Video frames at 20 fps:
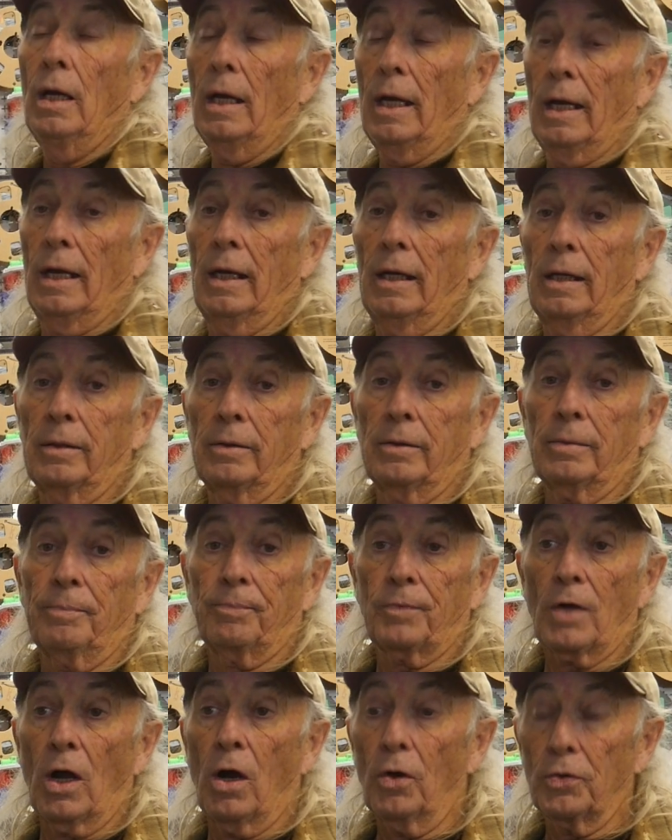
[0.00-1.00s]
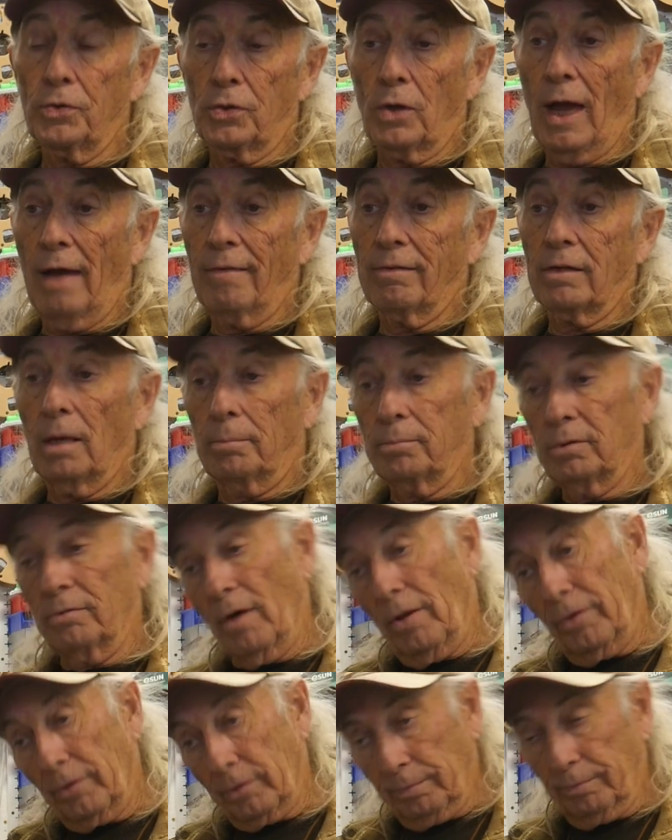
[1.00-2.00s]
and I also have a couple of
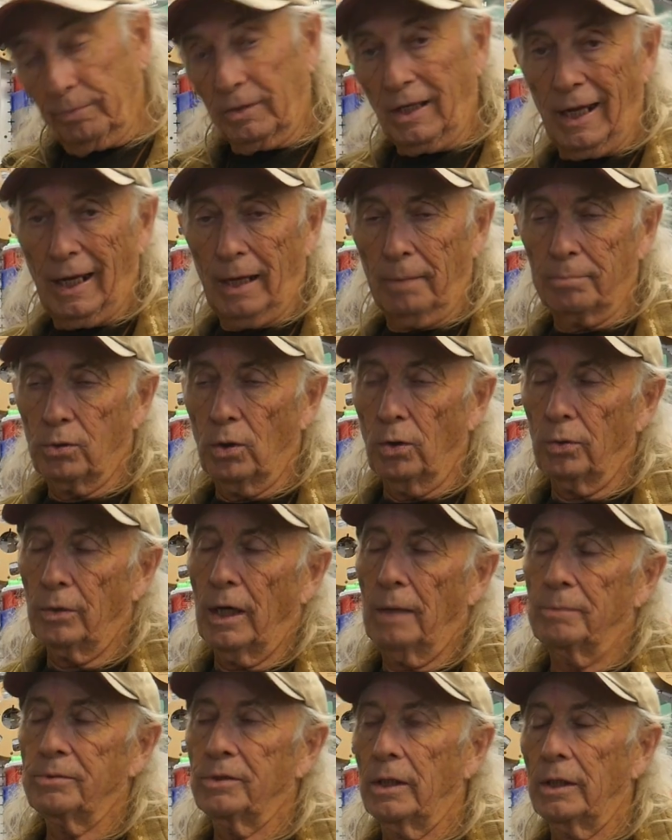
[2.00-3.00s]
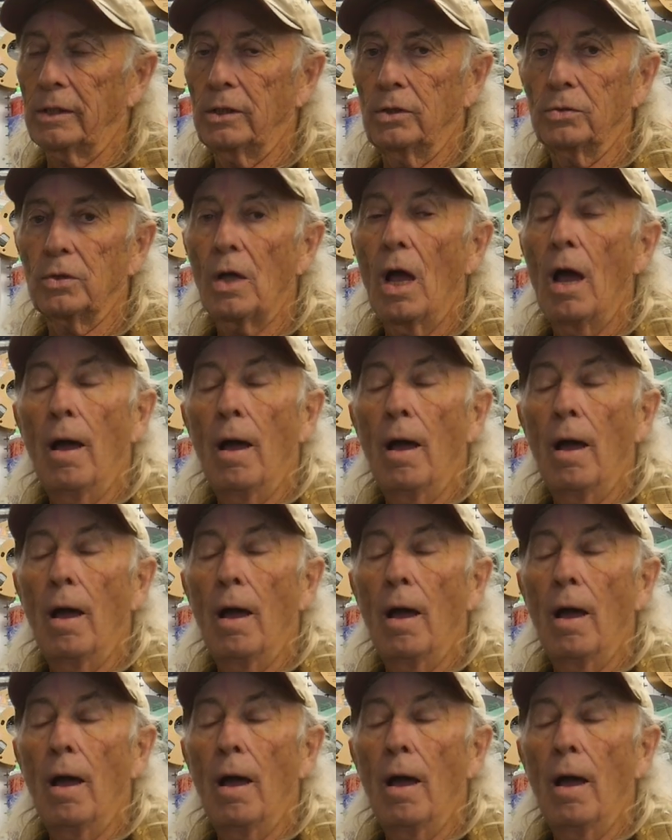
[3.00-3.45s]
other CAD programs that I use,